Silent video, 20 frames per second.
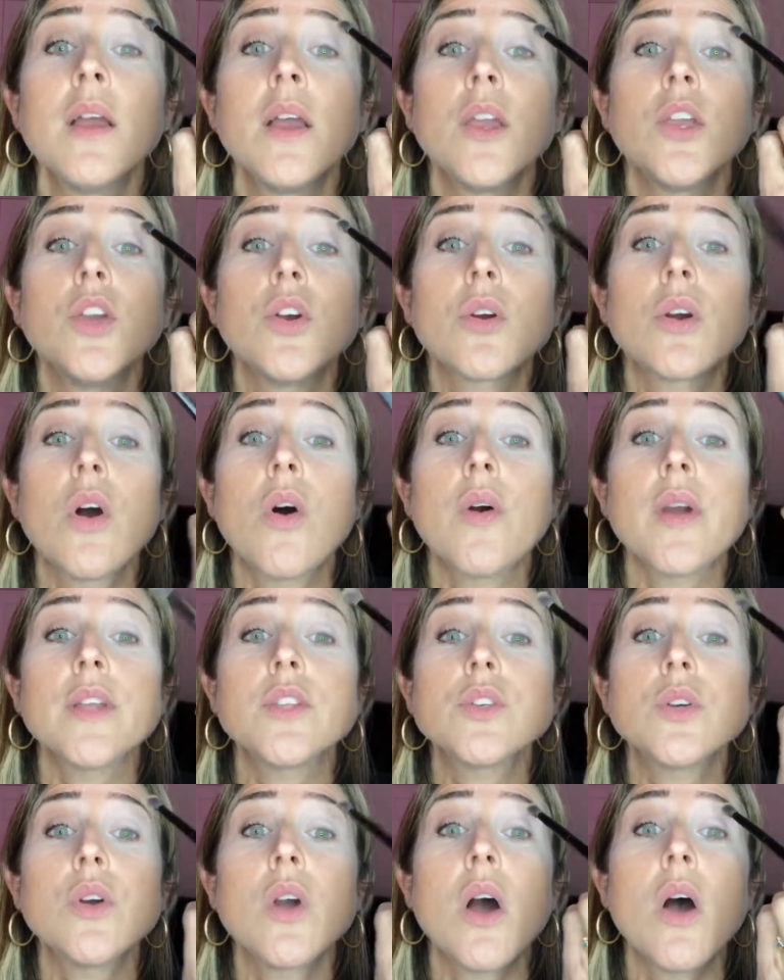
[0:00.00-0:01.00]
You're going
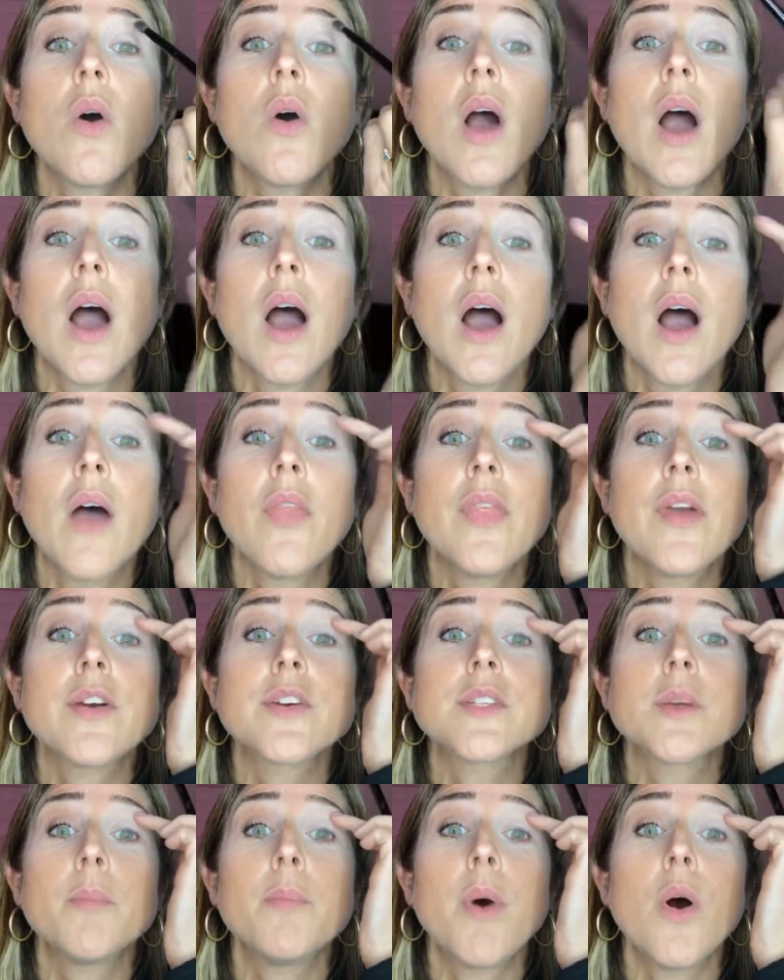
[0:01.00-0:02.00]
to go, there's
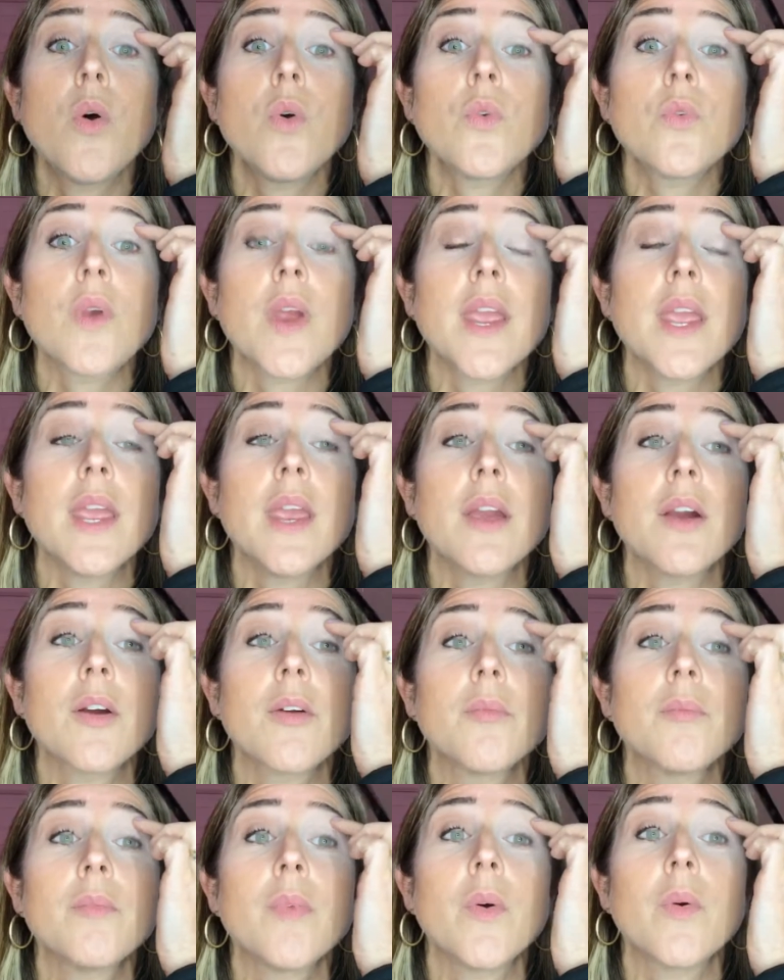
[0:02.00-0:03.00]
a bone right
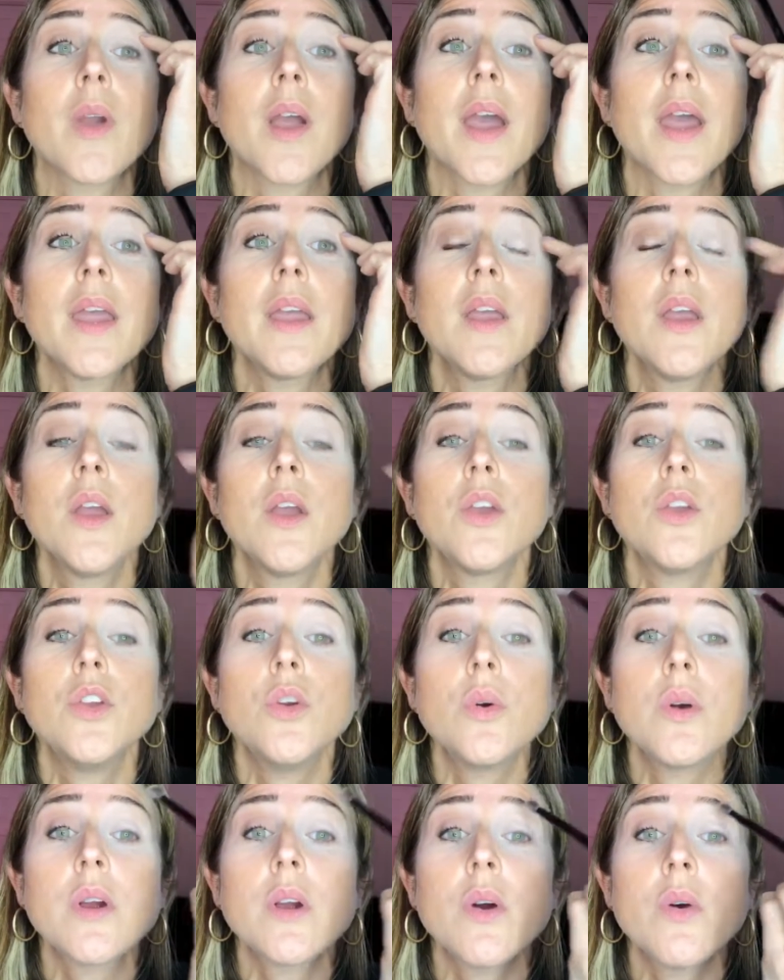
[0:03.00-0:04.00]
here, okay? You
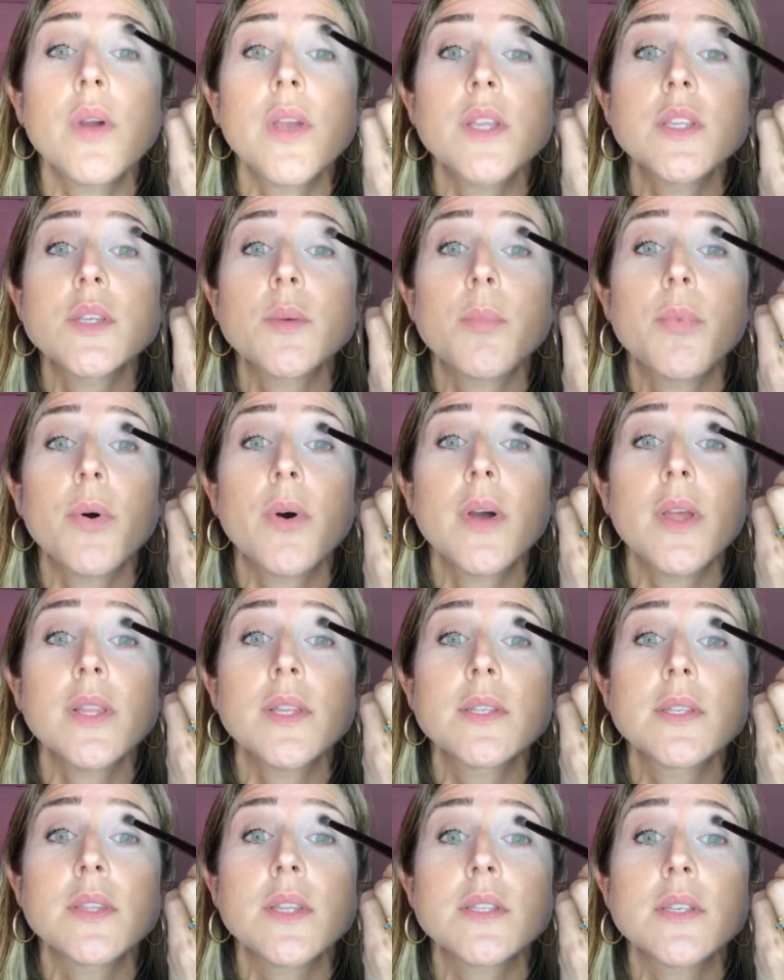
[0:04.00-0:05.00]
are going to
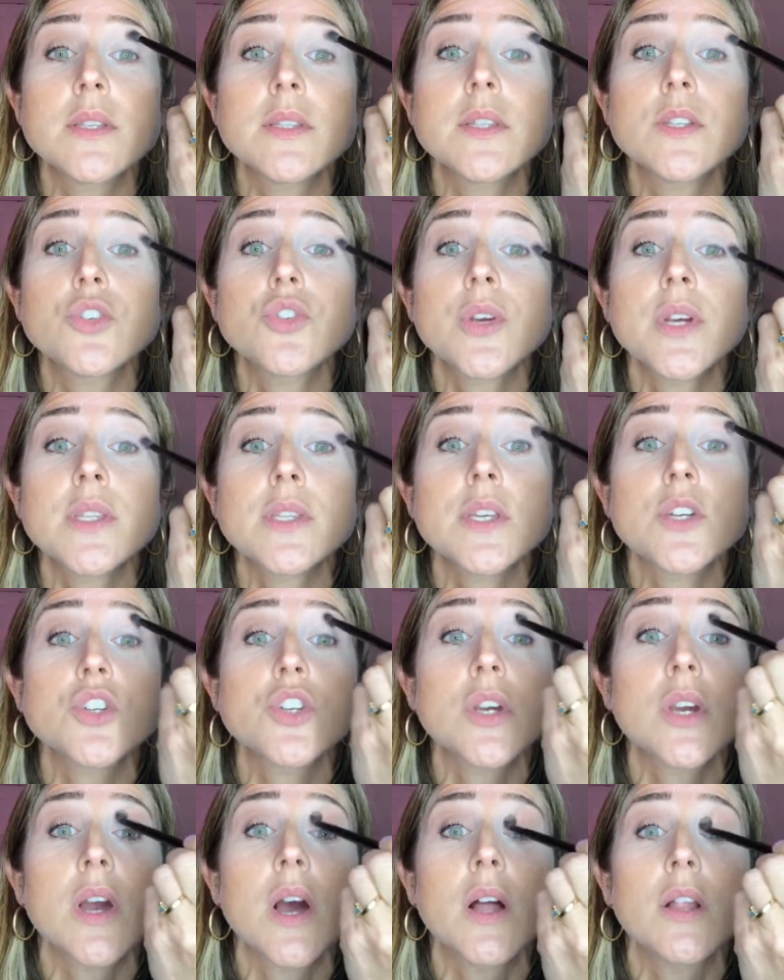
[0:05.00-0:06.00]
put, this is the
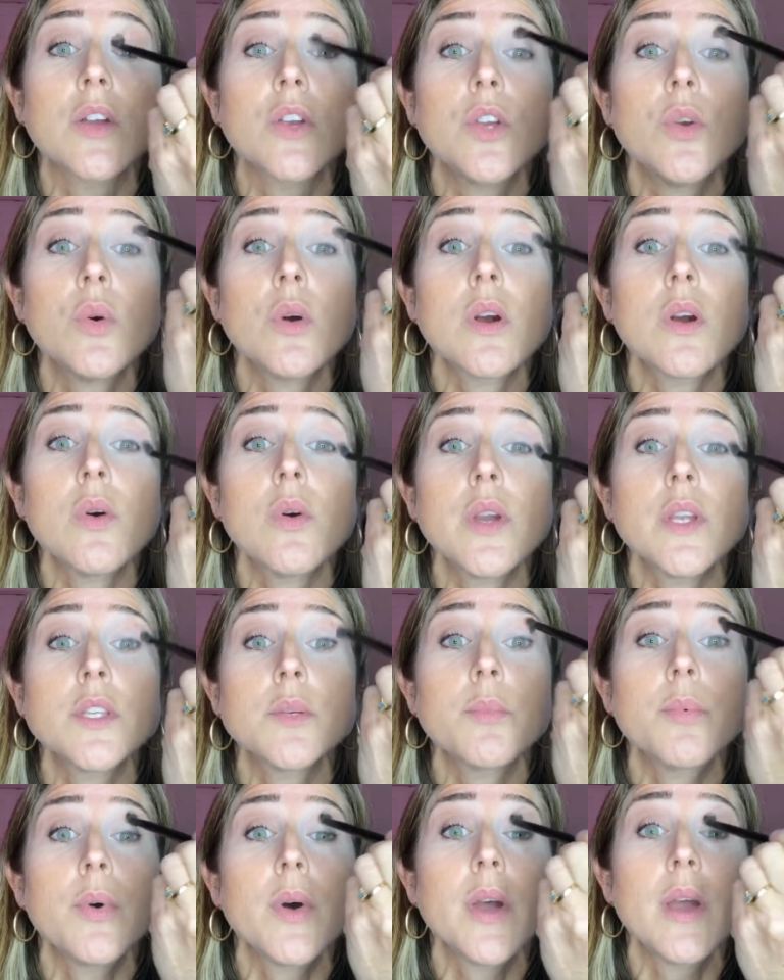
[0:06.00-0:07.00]
transition color. You are going
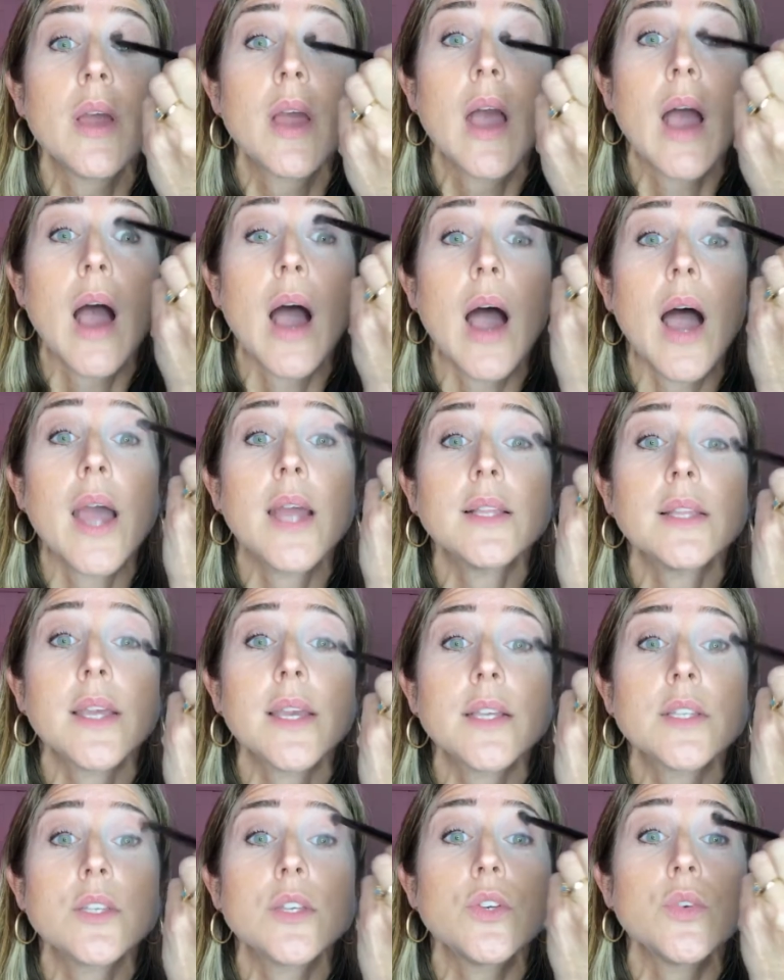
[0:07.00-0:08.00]
to put, I
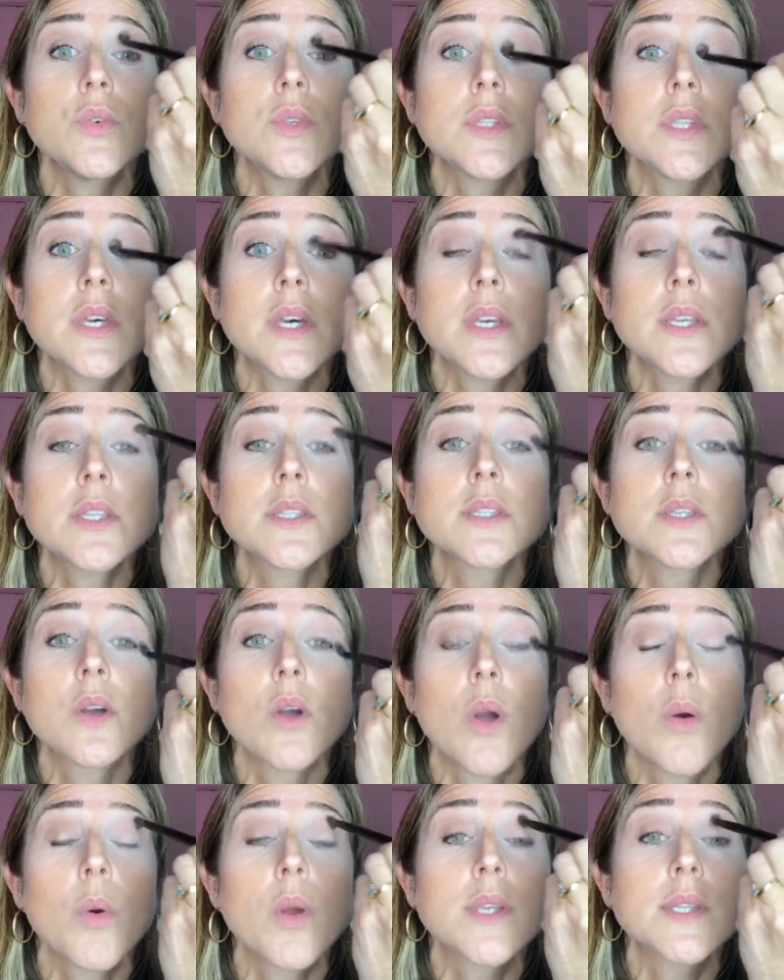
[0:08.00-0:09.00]
like to use this
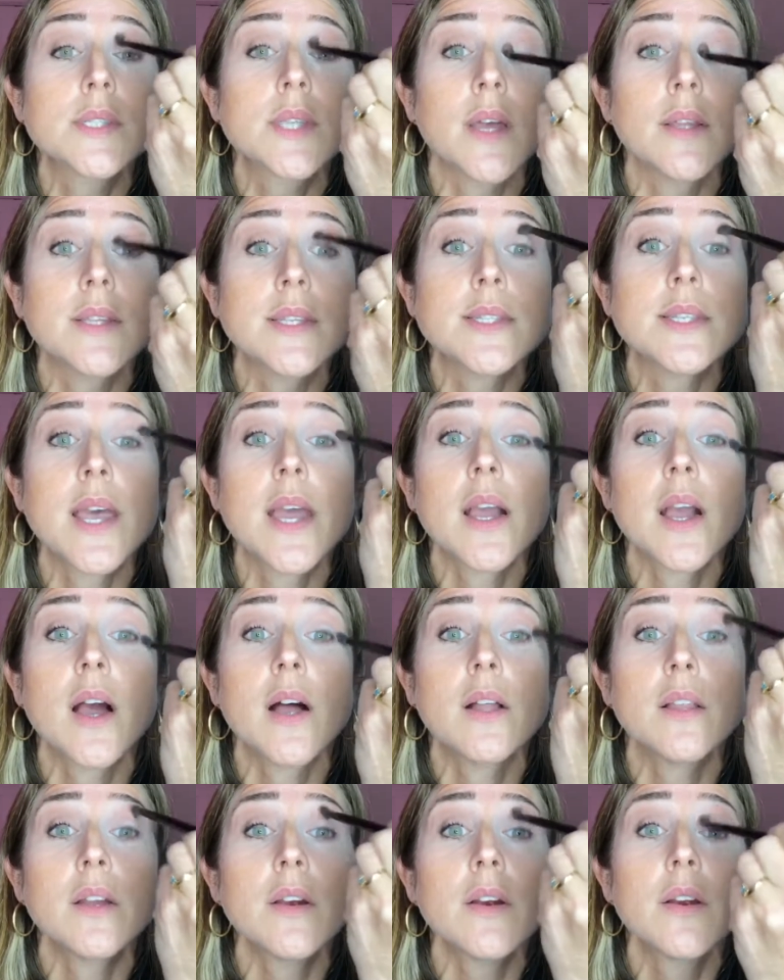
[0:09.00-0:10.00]
sunset
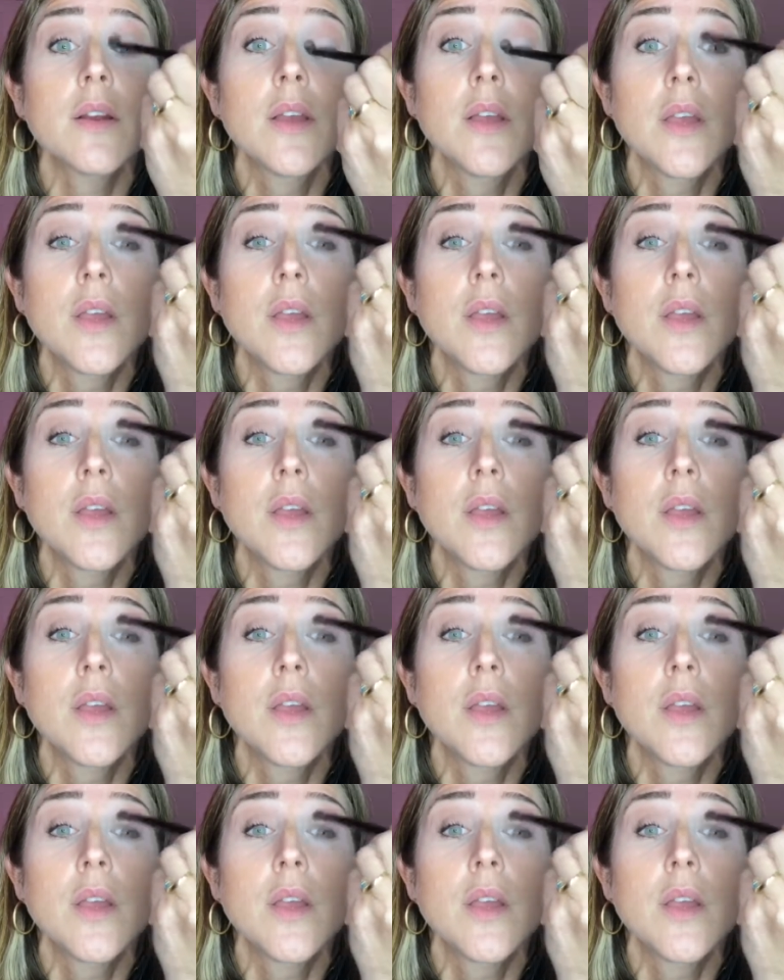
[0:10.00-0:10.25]
color.